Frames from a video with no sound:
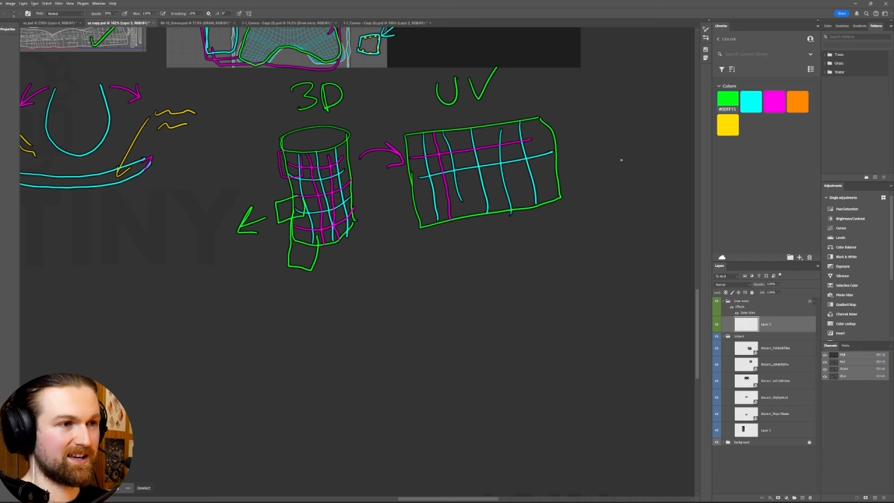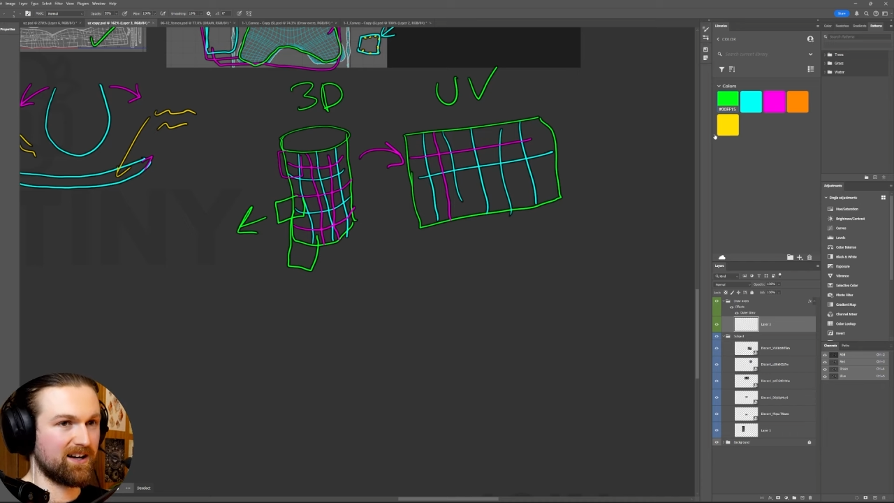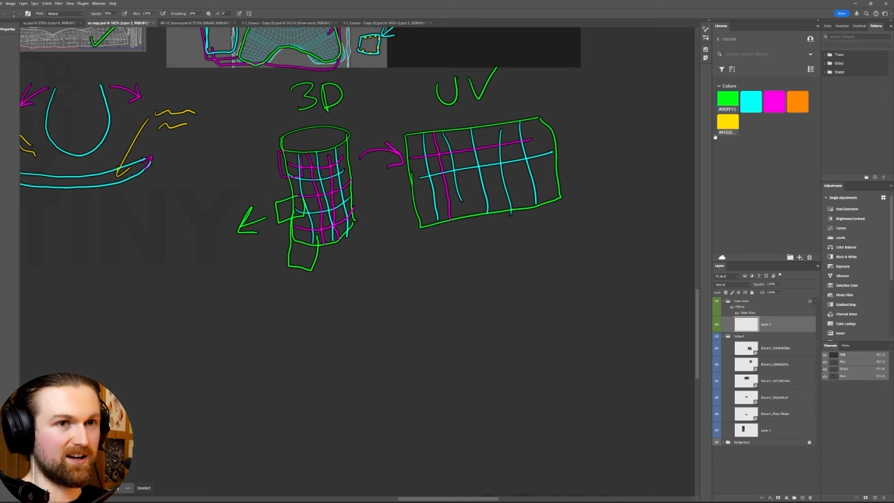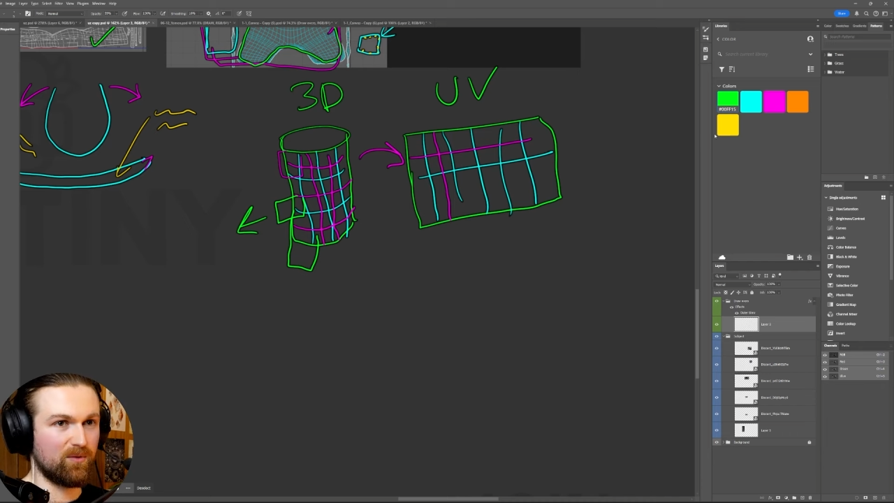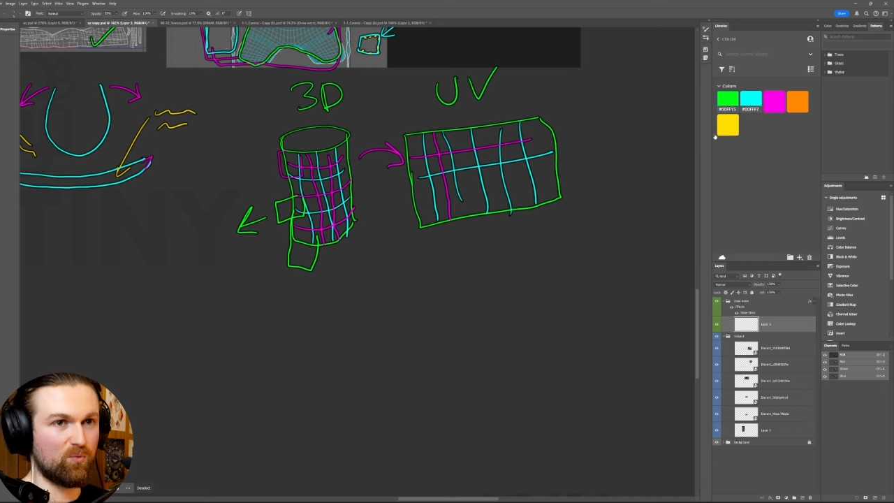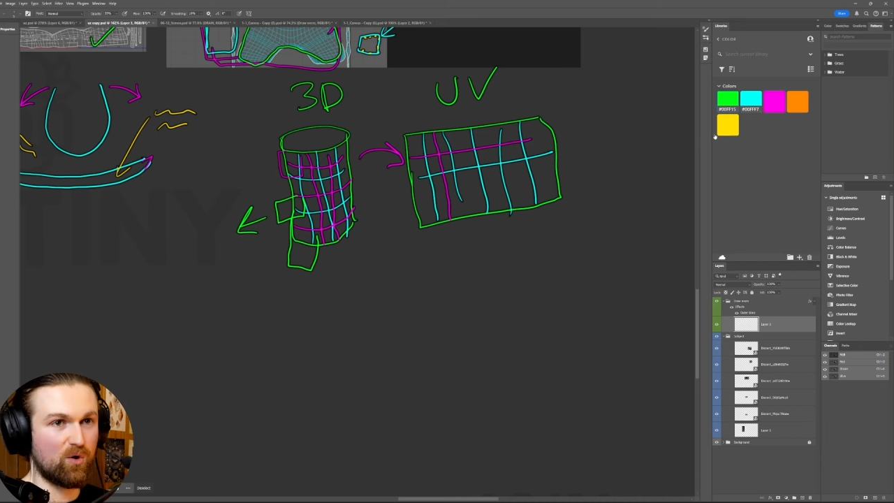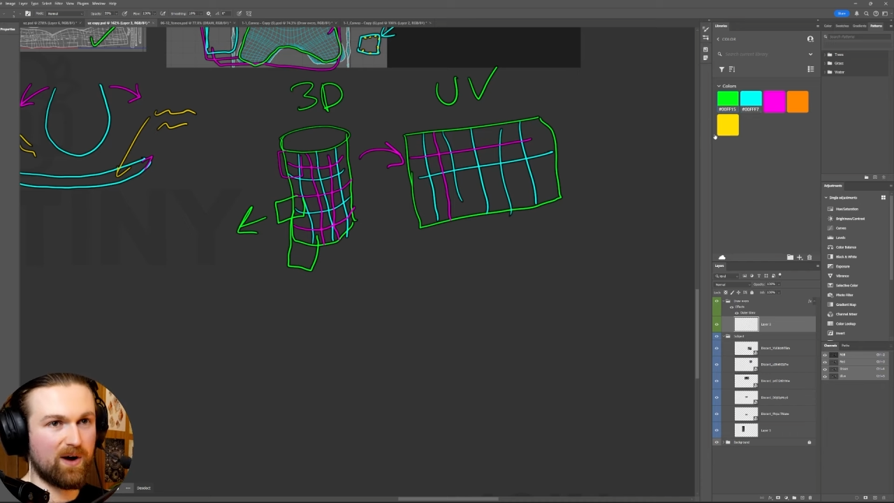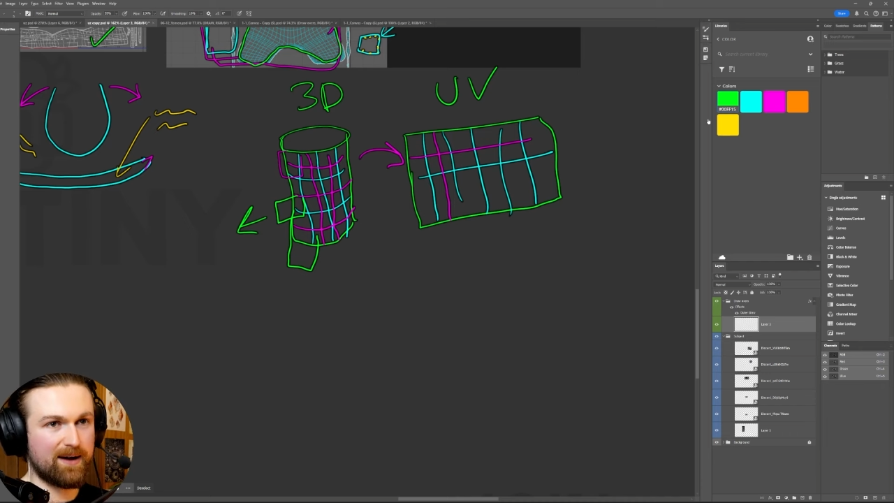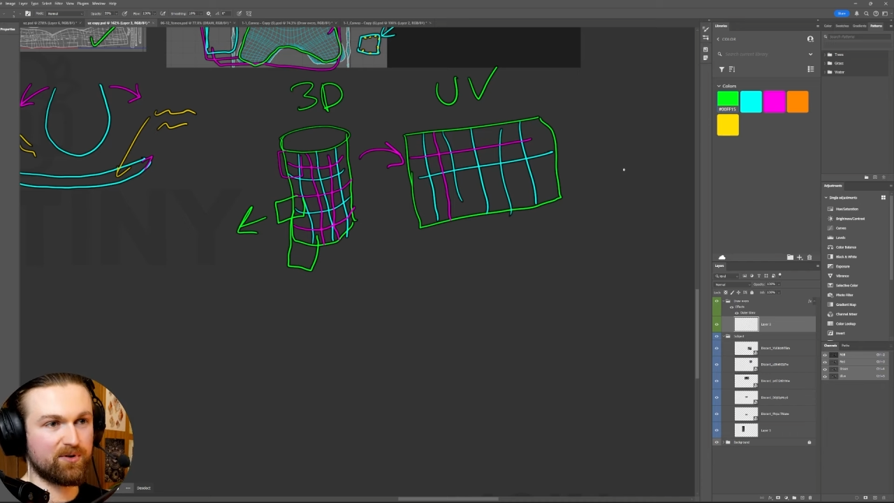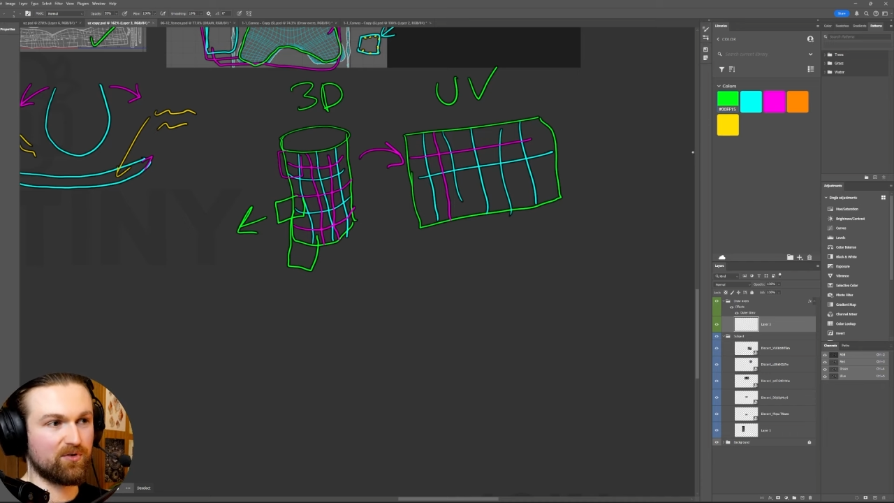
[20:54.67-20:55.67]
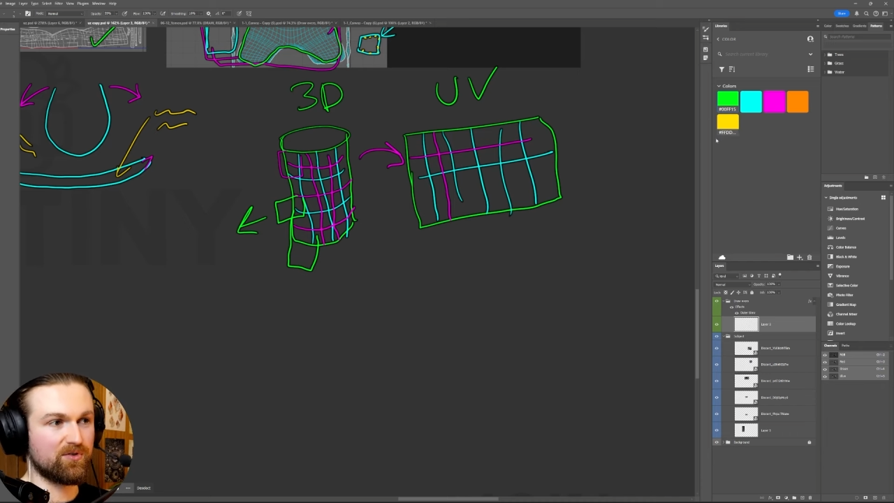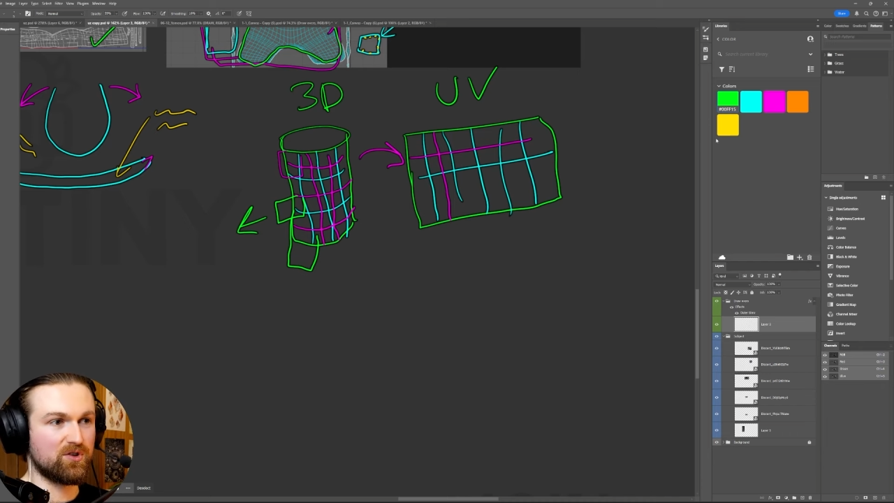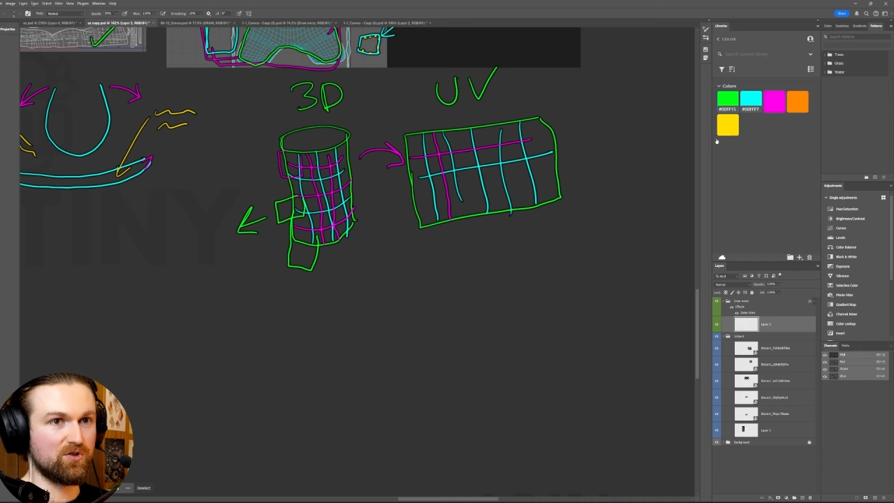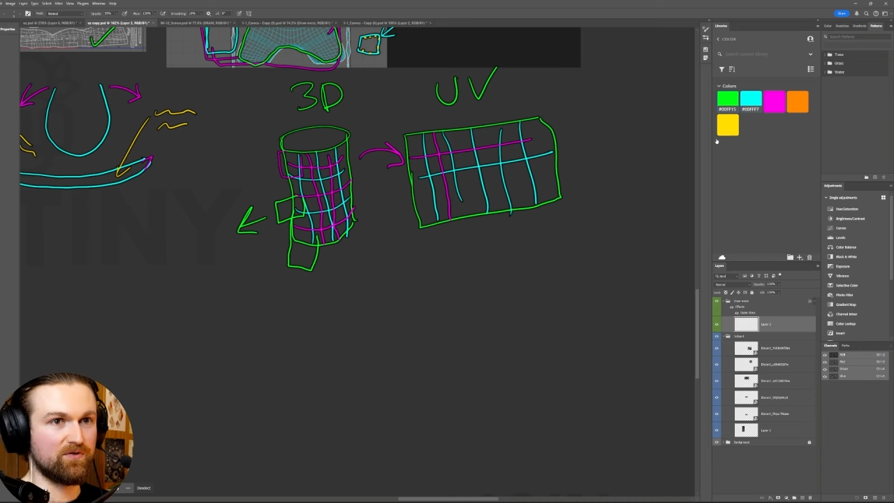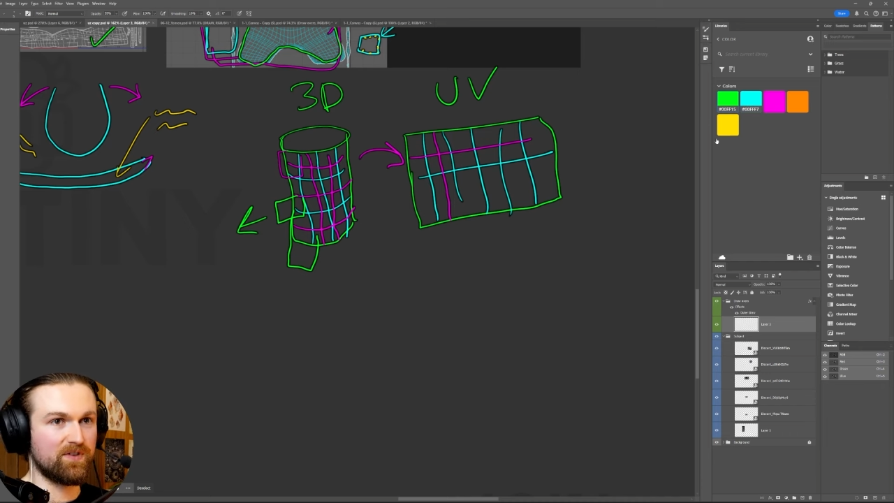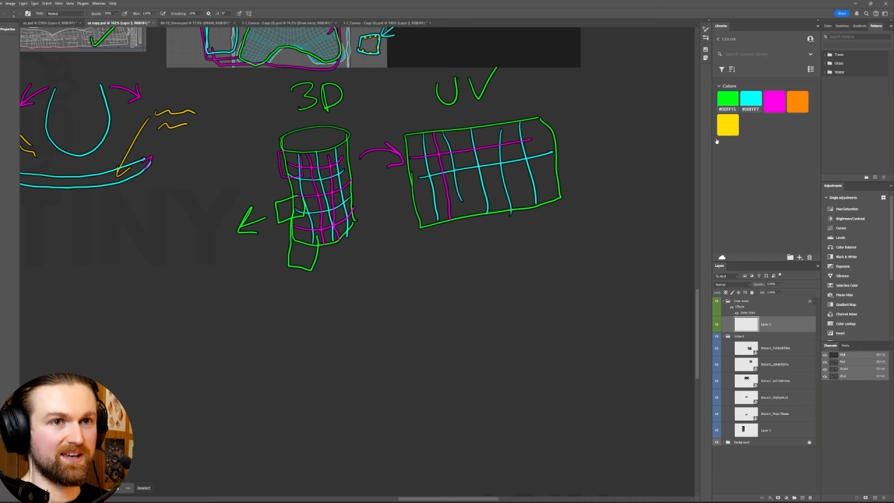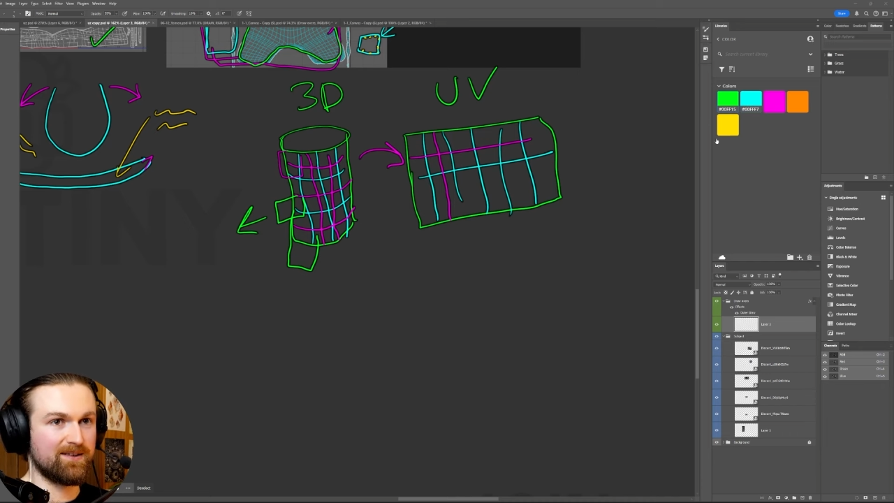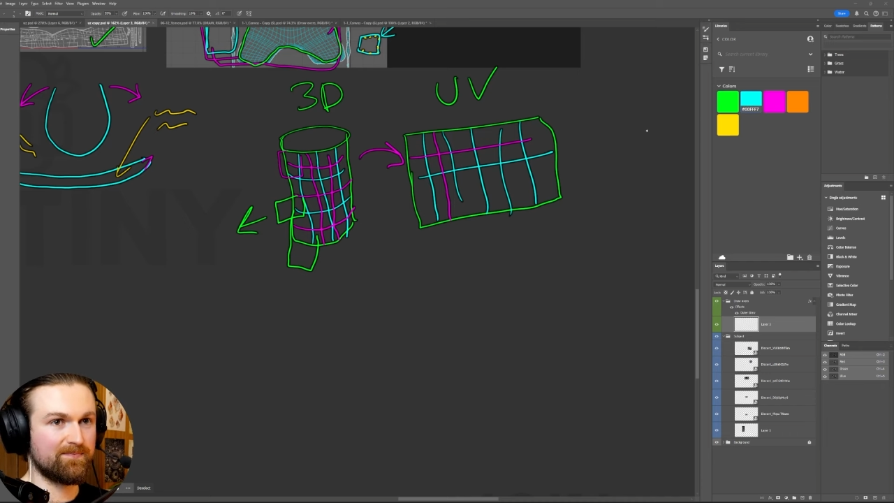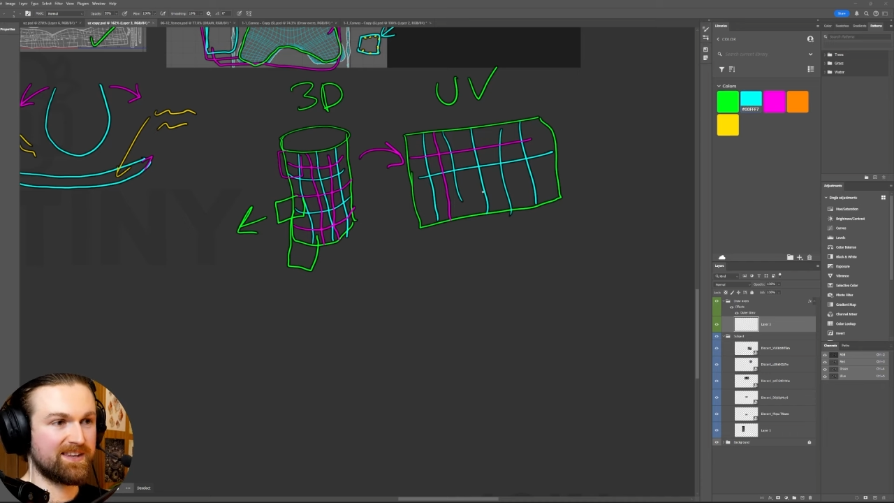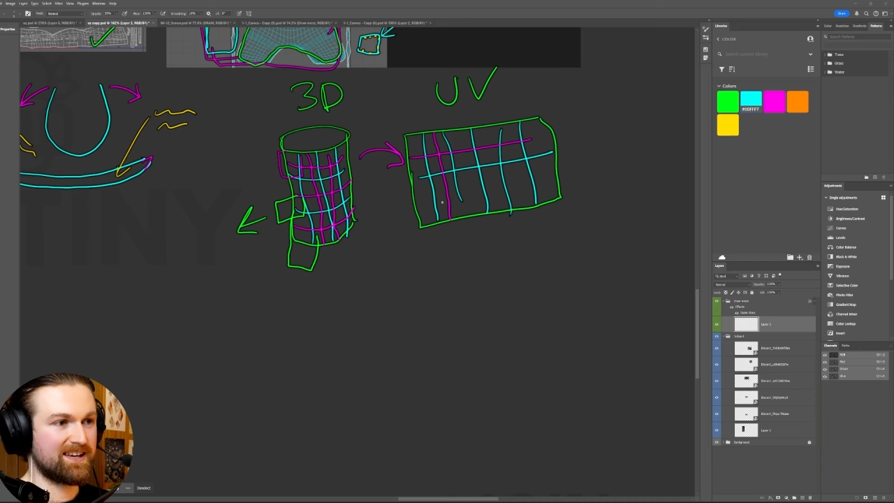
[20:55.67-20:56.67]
What will happen on the UV